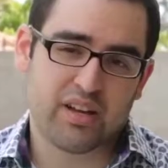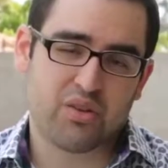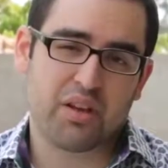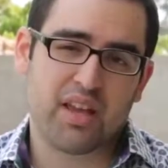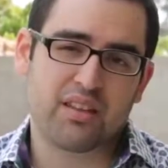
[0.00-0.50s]
I
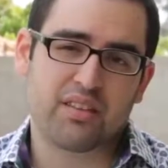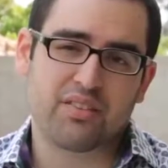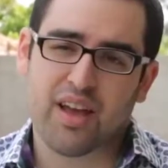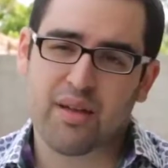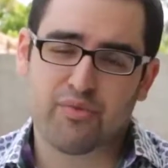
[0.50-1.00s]
created
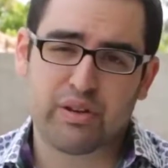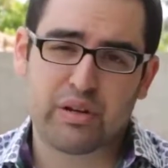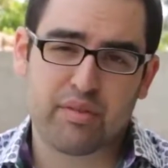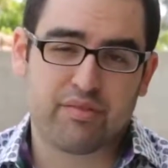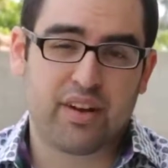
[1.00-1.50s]
the time
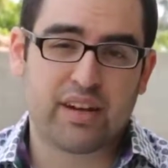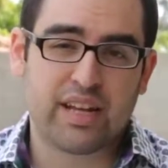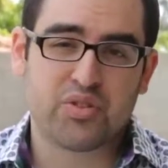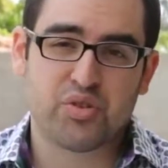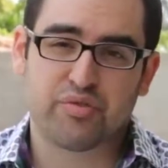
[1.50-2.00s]
freedom and
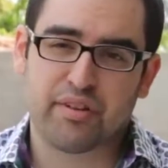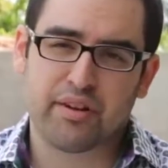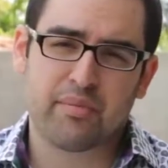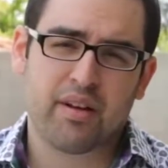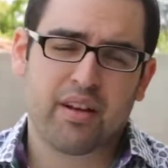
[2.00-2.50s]
financial
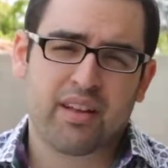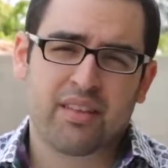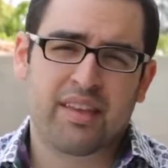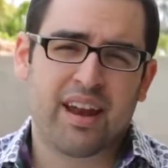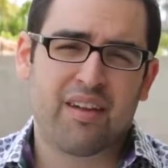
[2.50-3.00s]
freedom
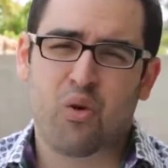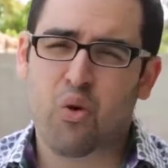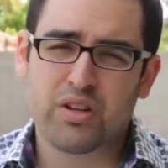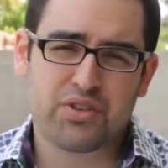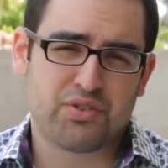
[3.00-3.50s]
that I've
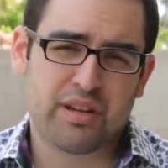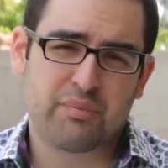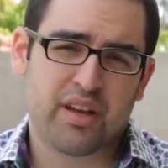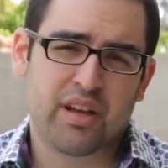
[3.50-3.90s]
always dreamed